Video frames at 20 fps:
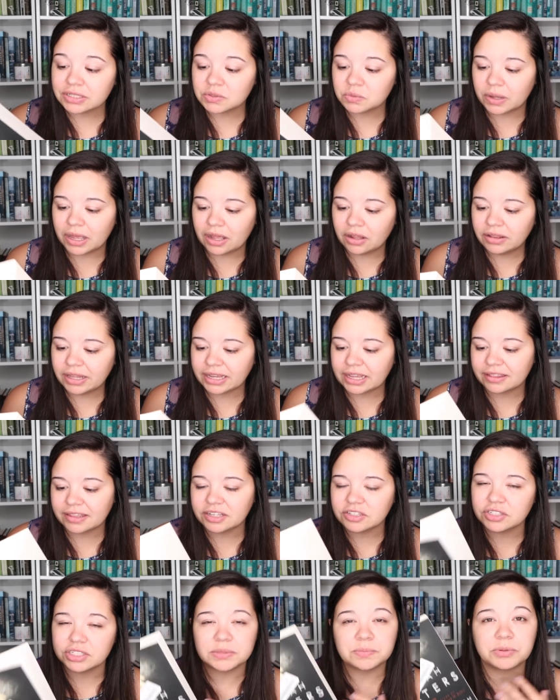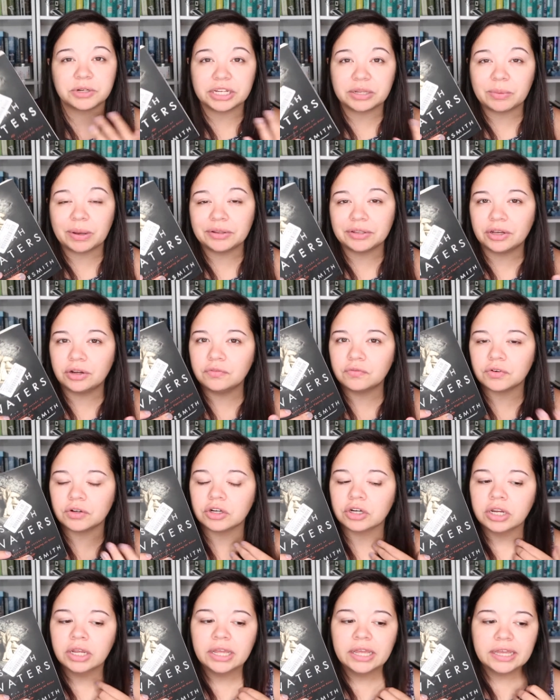as well. Like I think she's pretty well known for